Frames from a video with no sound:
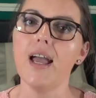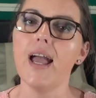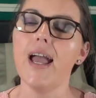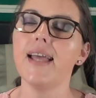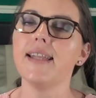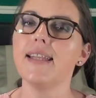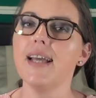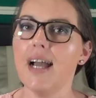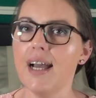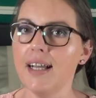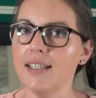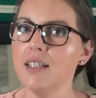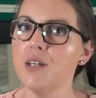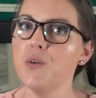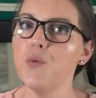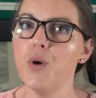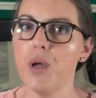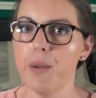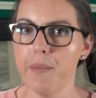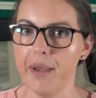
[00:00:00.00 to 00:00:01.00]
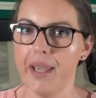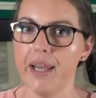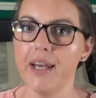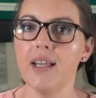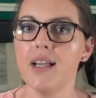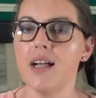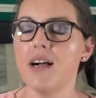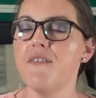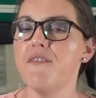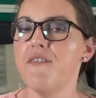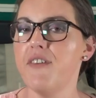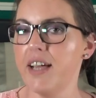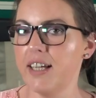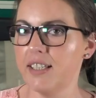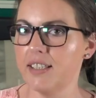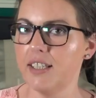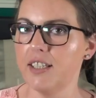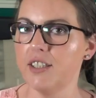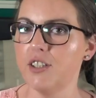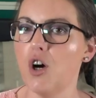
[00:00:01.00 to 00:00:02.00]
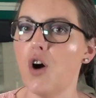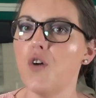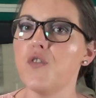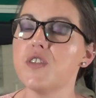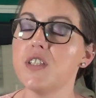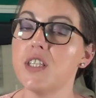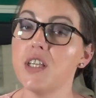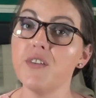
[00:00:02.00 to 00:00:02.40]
and other women convicted of